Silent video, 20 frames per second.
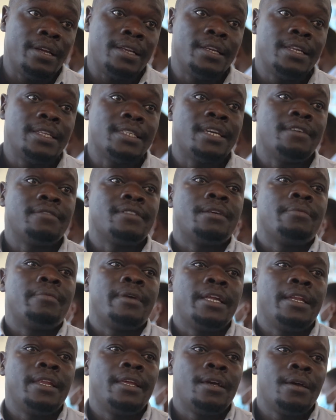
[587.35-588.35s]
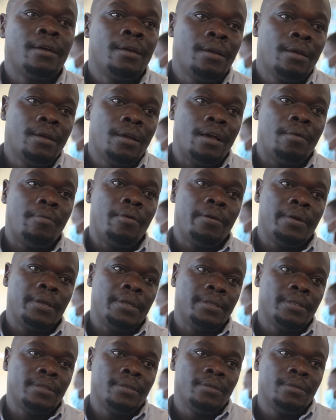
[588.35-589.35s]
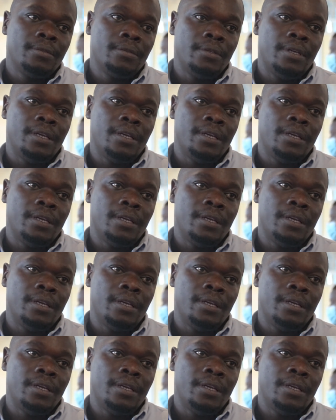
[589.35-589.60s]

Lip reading: at least have some idea about it.